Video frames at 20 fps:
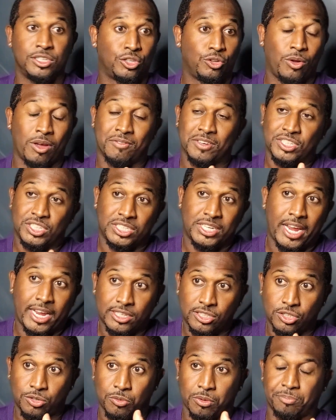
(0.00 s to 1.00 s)
you have a
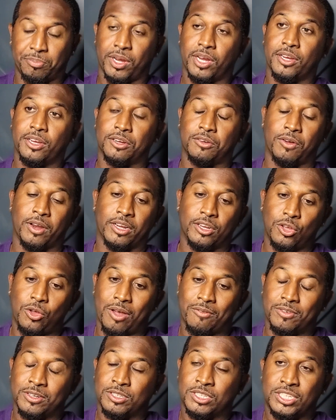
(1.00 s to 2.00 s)
chance to repair your credit. You
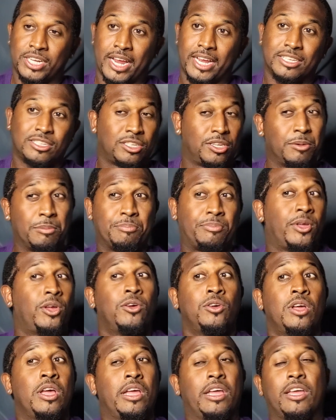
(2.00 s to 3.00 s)
have a chance to
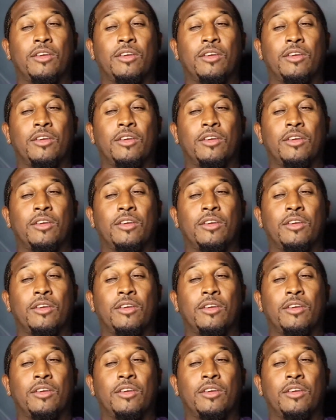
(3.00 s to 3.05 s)
build.